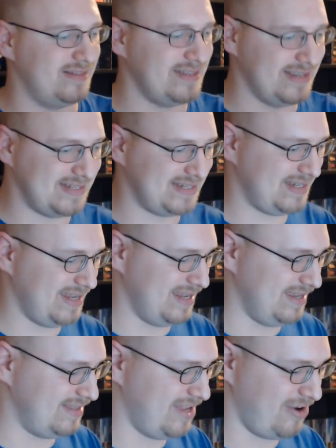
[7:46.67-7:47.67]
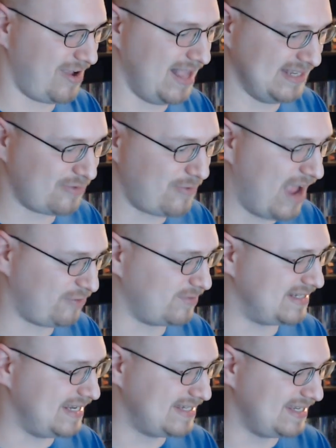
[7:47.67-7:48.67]
they're kind of scratch
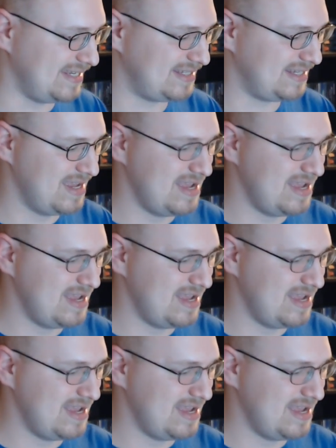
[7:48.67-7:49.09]
resistant.